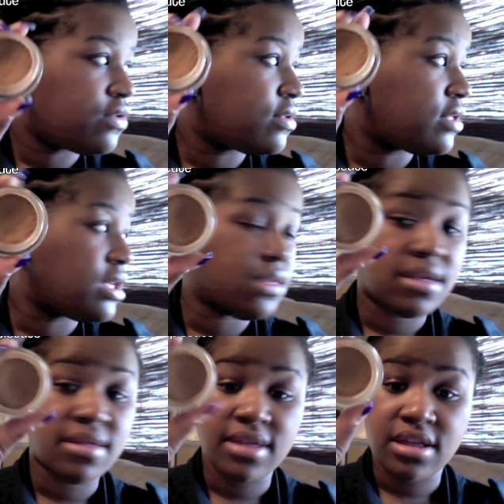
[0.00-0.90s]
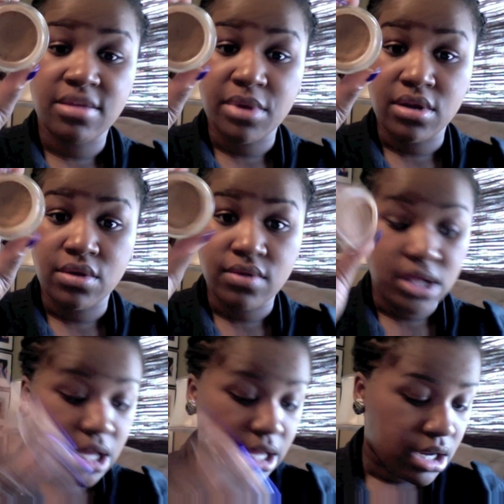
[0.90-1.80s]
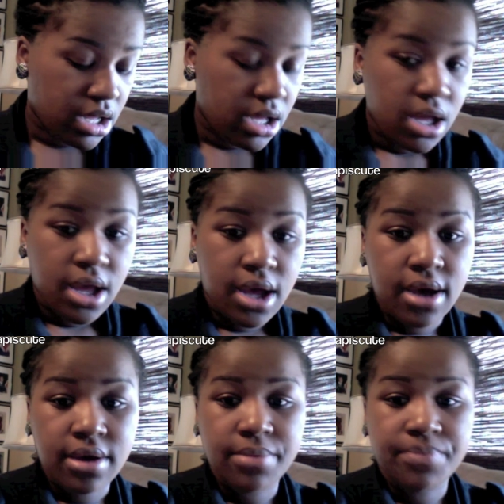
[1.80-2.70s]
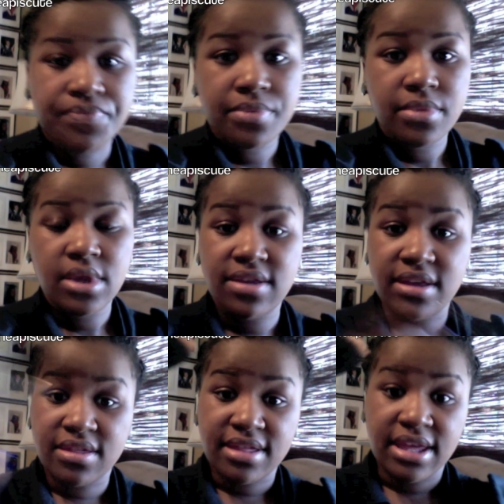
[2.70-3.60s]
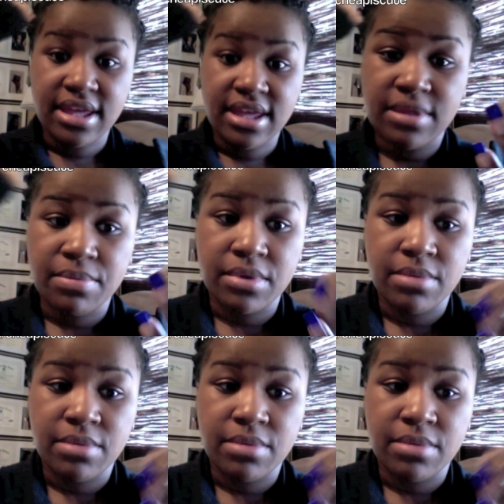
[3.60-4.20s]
You can see it's been used a lot. I take the same stippling